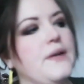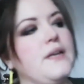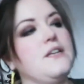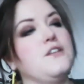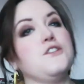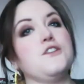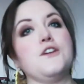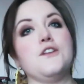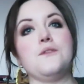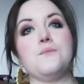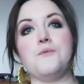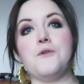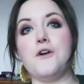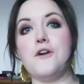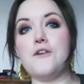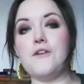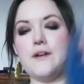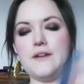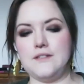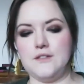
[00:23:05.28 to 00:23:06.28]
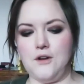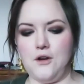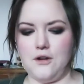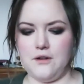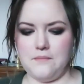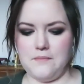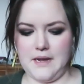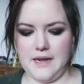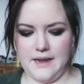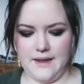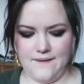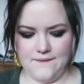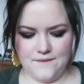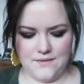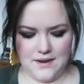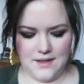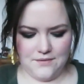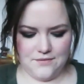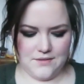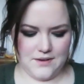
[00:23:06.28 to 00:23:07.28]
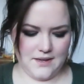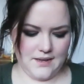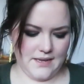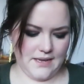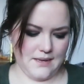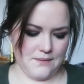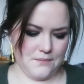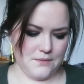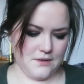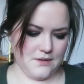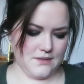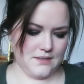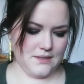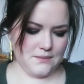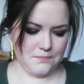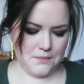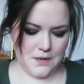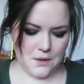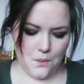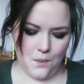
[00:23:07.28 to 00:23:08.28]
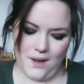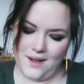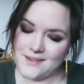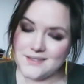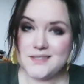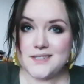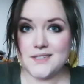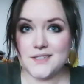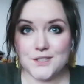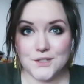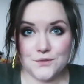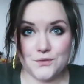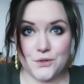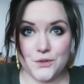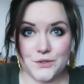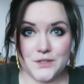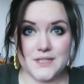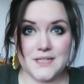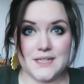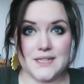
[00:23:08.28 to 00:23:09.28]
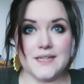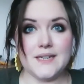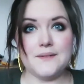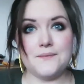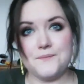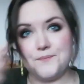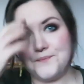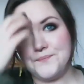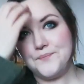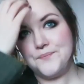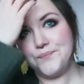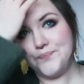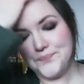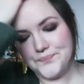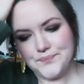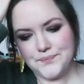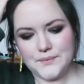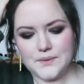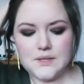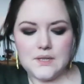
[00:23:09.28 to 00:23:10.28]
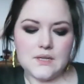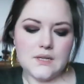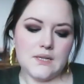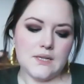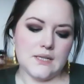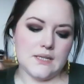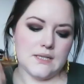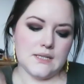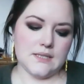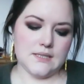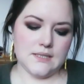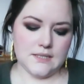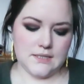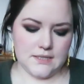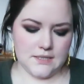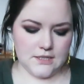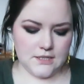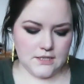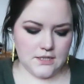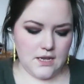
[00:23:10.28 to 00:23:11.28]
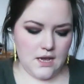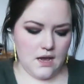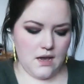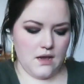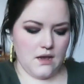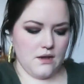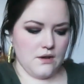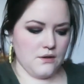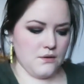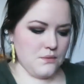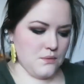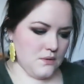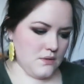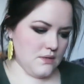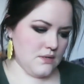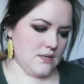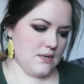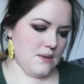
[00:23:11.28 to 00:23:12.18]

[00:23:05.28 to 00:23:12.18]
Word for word: quickly show you the progress on my fluff nugget because it's been a while since you've all seen it. So,